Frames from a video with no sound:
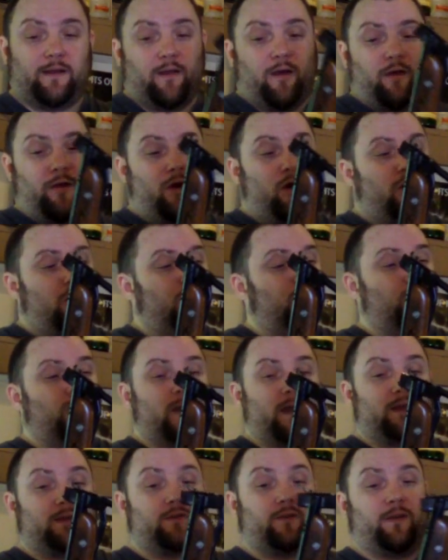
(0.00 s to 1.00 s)
I'd
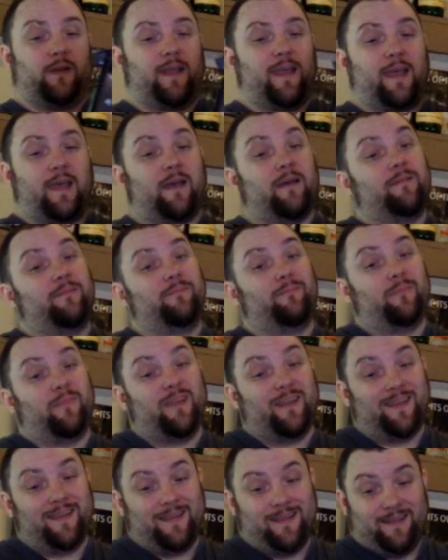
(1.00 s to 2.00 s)
always do that.
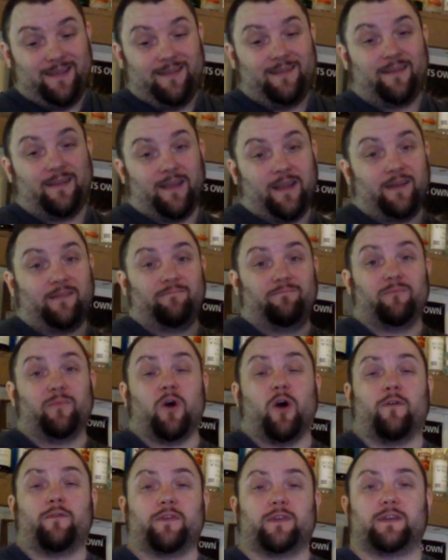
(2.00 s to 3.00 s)
And
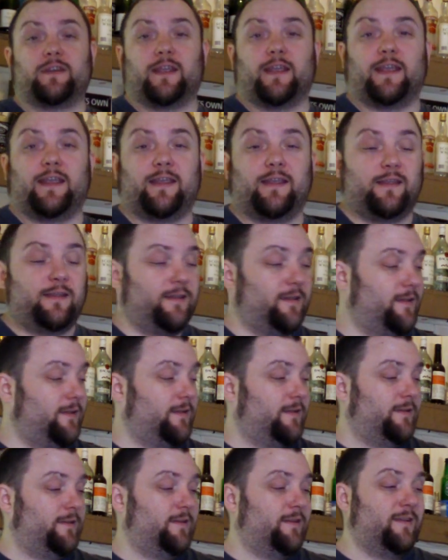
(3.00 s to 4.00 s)
obviously,
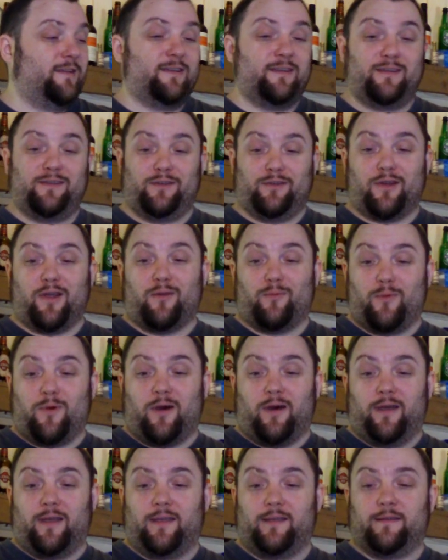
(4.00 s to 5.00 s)
you know
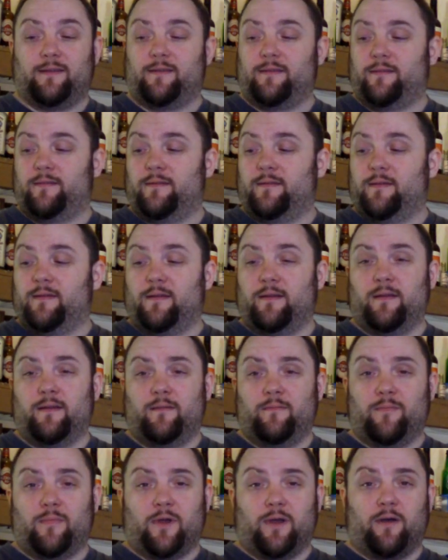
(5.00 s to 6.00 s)
why.
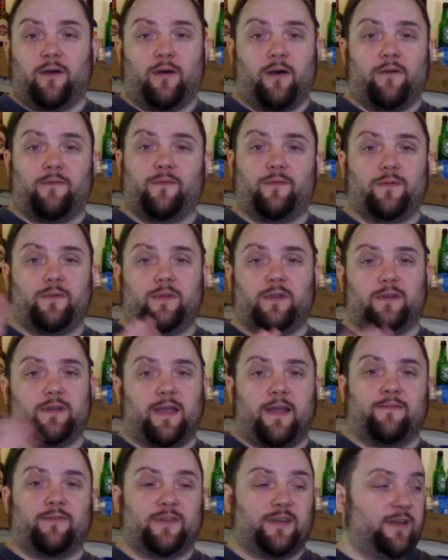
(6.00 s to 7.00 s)
But
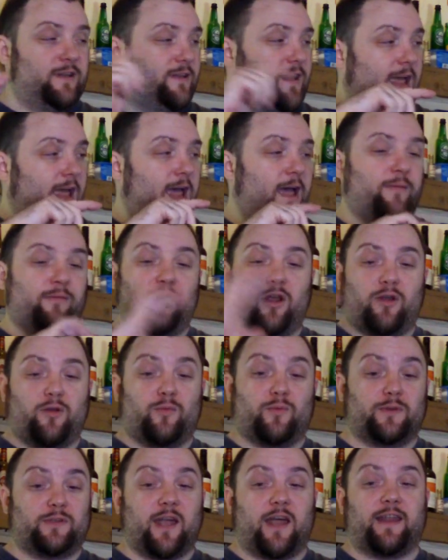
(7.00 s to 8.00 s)
ever since that happened, I'd
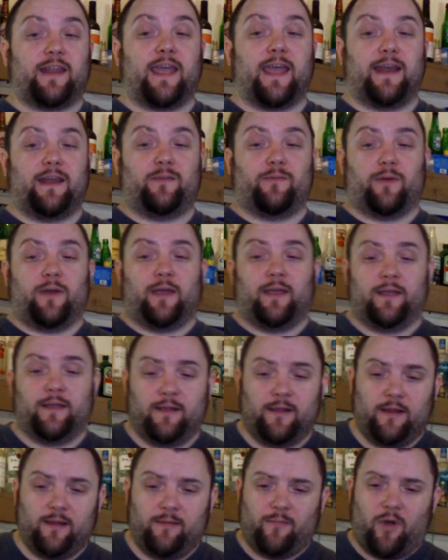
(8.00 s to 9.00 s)
always done that anyway.
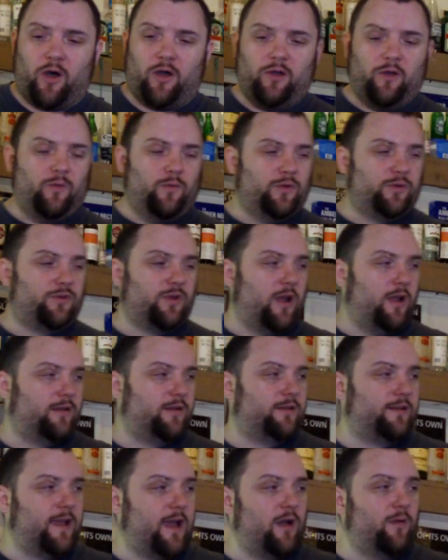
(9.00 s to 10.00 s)
But I always try to
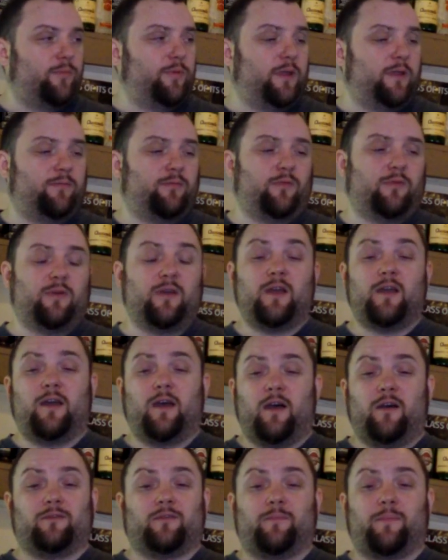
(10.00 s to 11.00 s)
tell people,
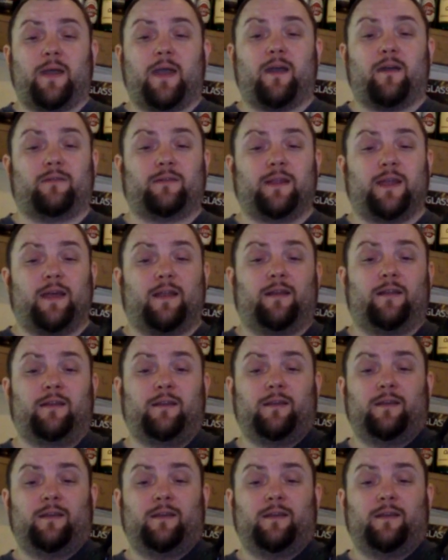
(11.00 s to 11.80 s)
hold the barrel down.